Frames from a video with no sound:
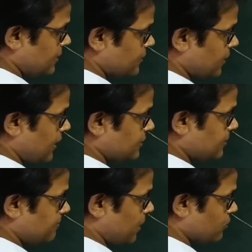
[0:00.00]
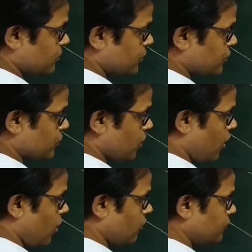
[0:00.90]
So as it bounces
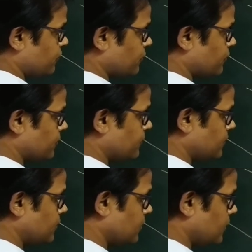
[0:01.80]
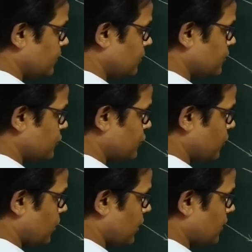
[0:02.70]
off, this is
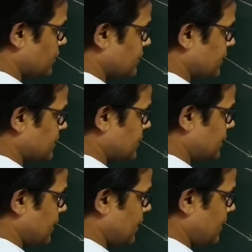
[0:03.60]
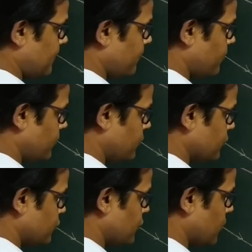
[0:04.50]
your another 60 there, this
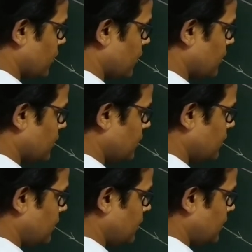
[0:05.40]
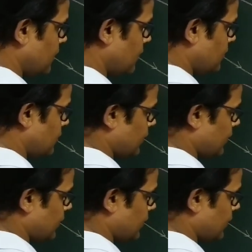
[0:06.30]
is your another 30.